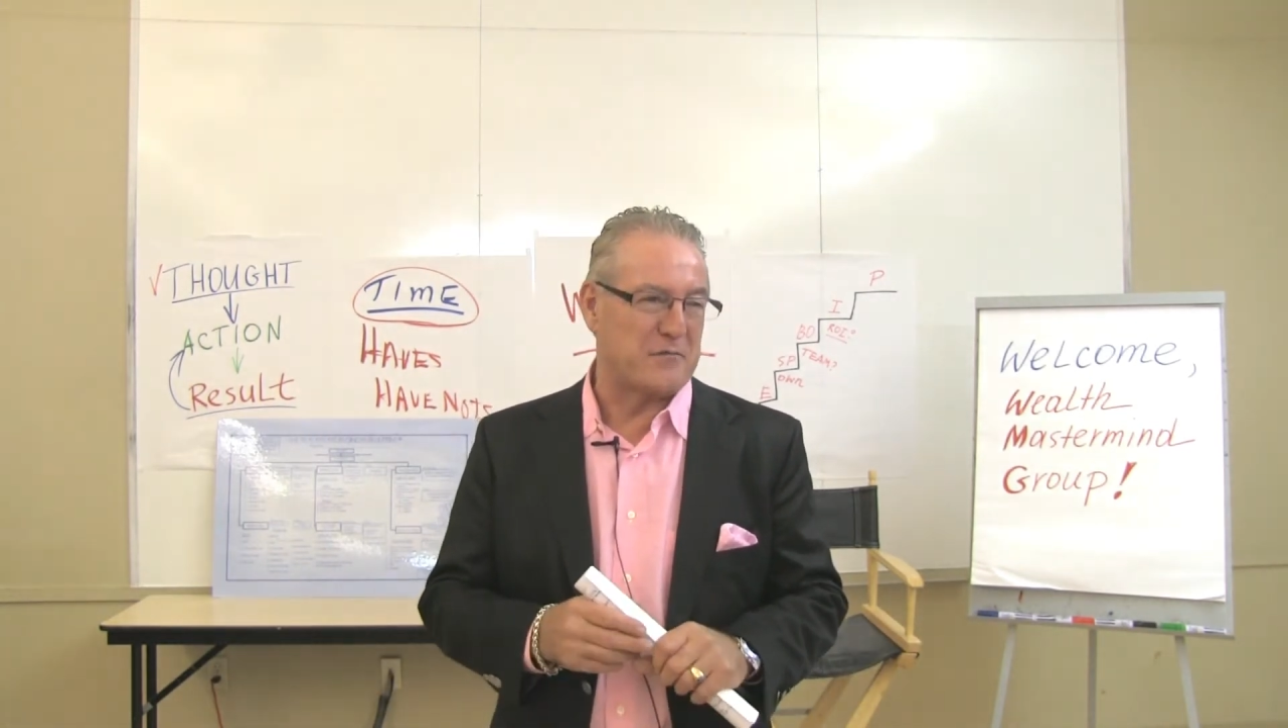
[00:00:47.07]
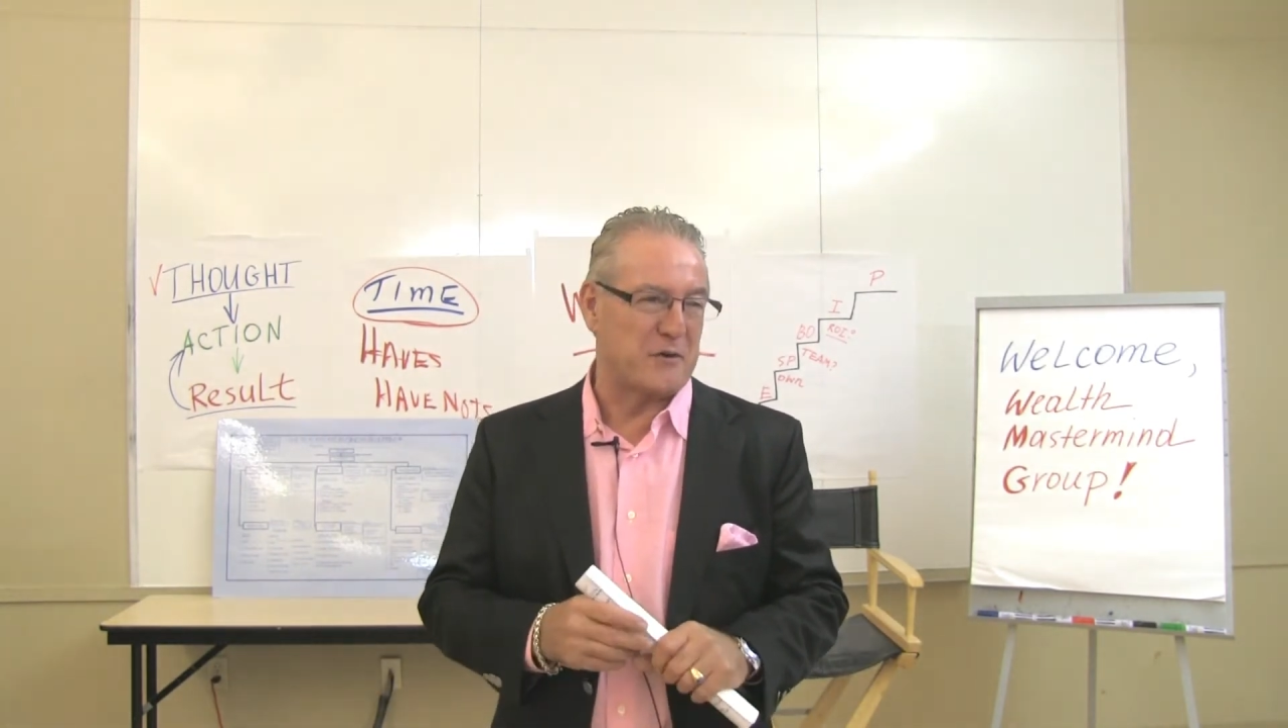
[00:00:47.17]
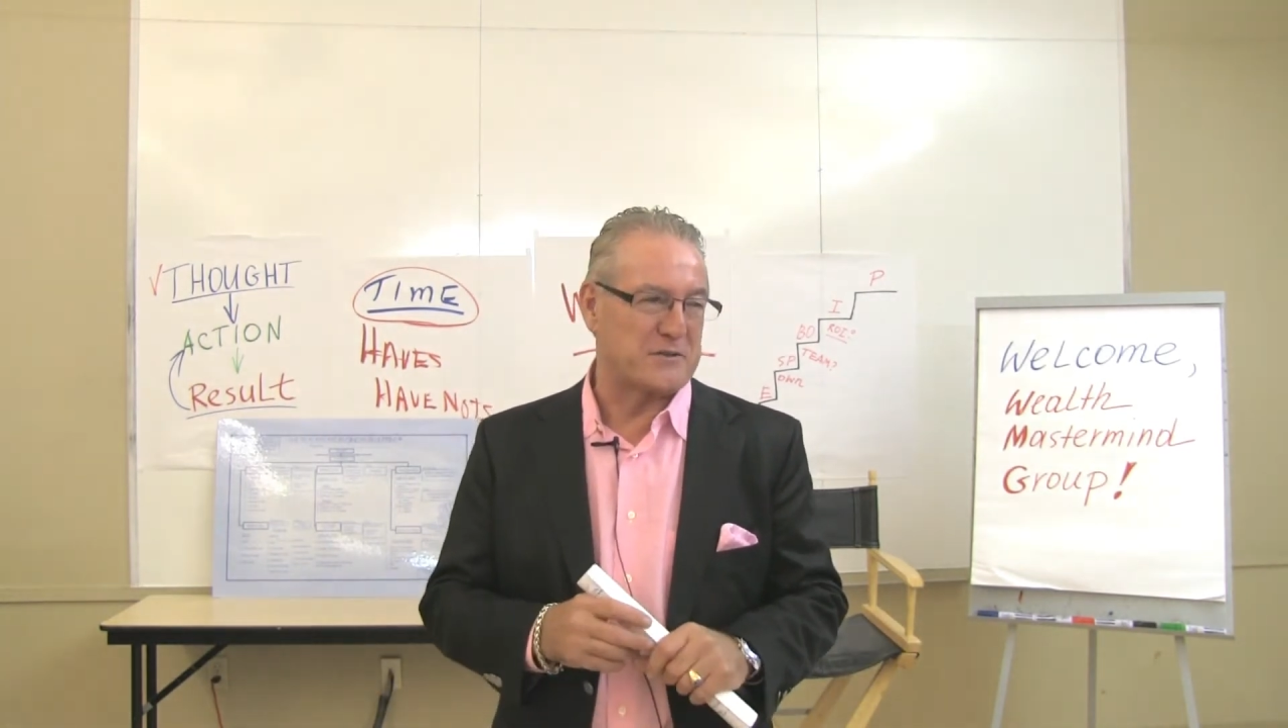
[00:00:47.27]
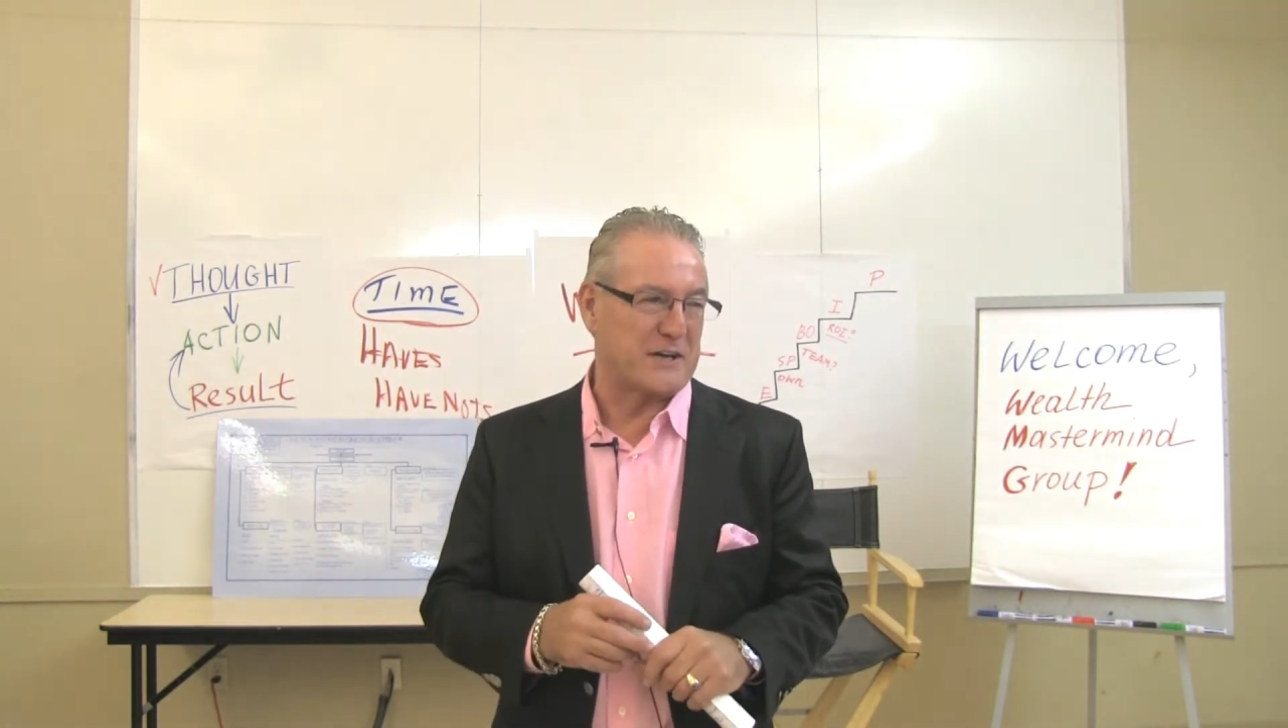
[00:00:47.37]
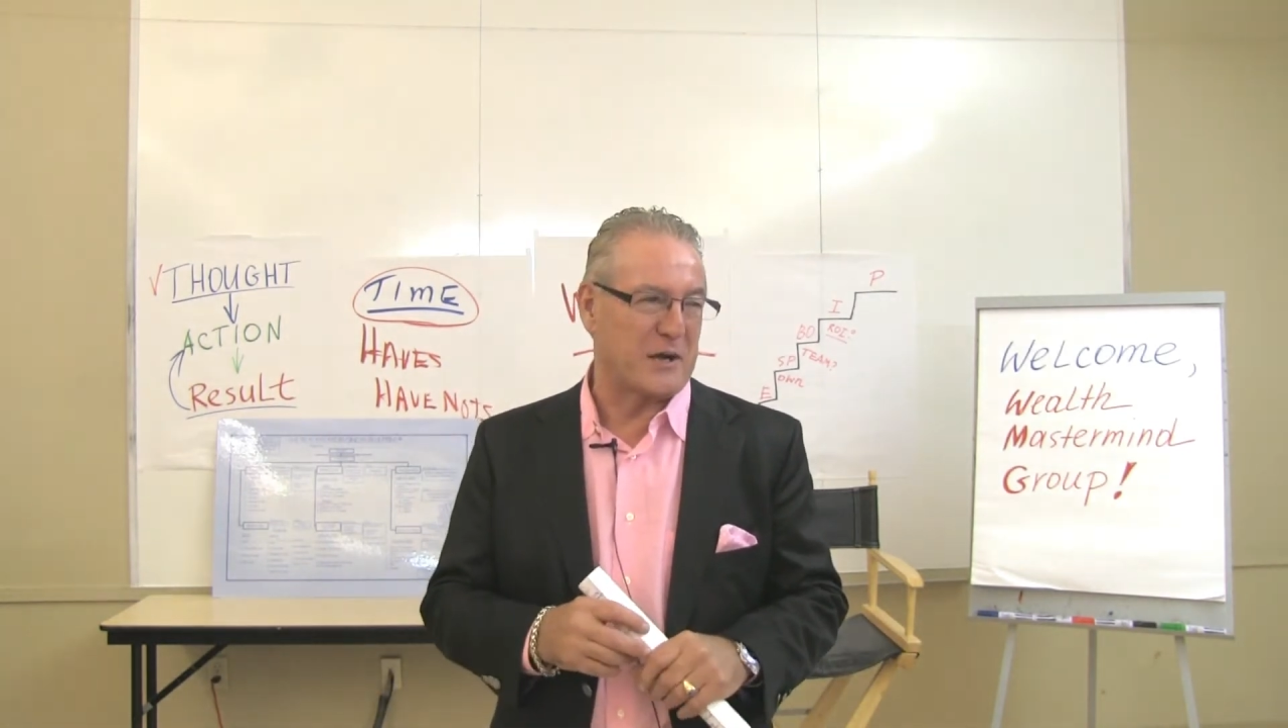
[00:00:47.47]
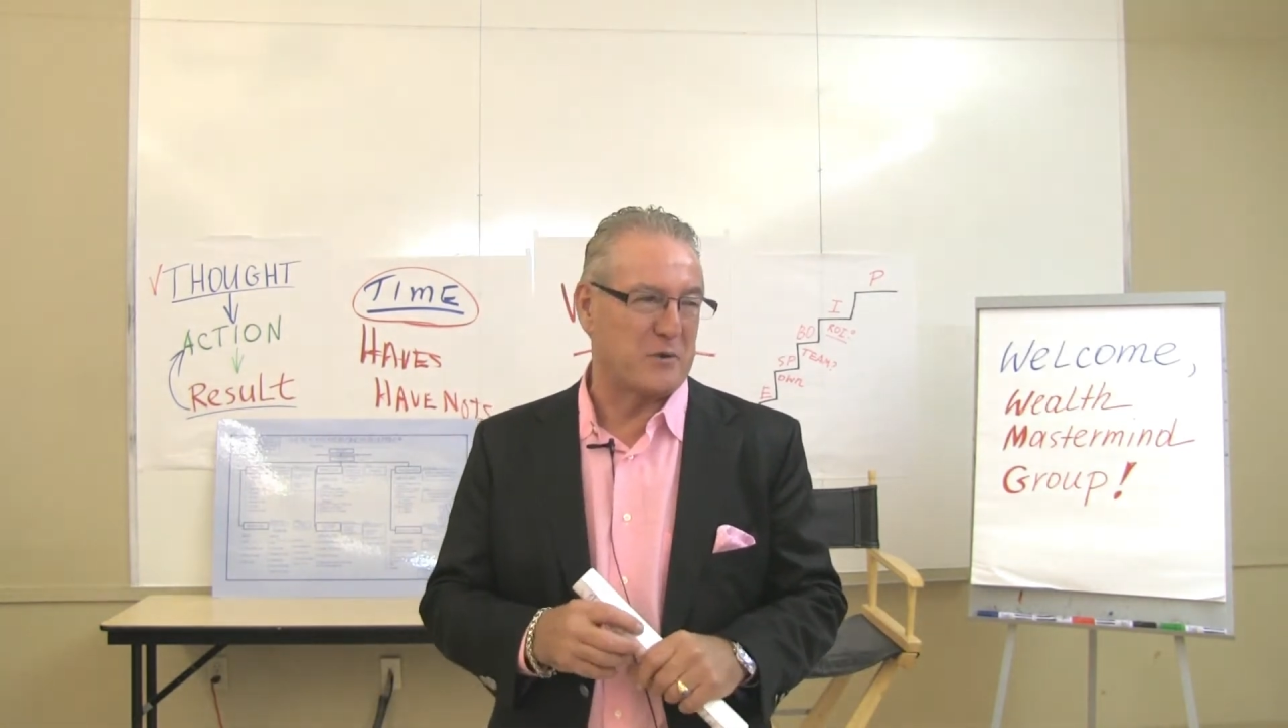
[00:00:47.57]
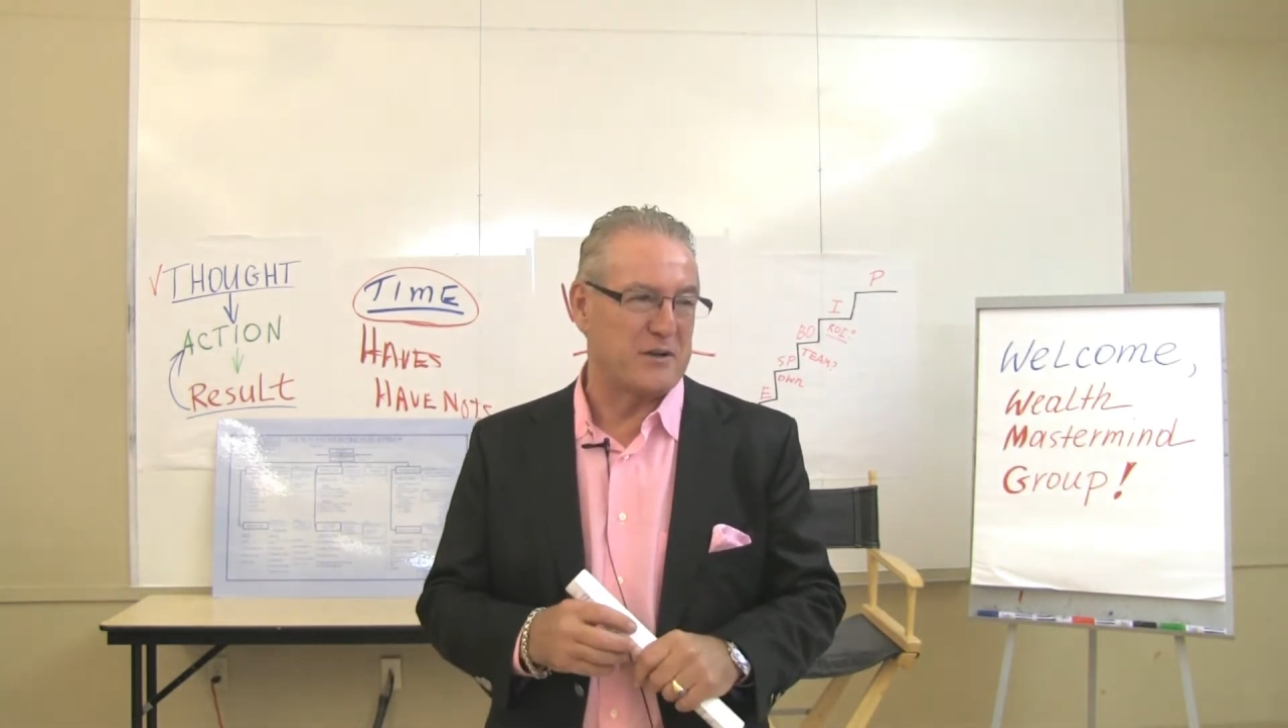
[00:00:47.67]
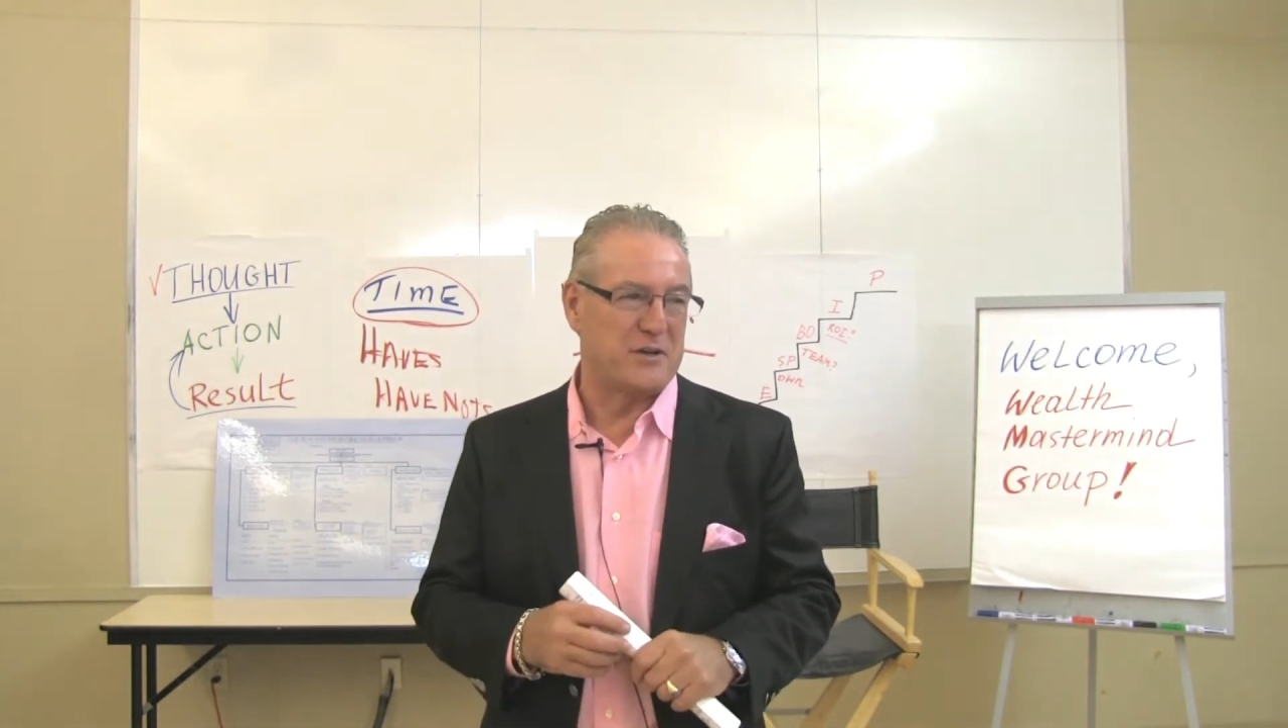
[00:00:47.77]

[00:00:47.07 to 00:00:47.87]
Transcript: the first thing I want to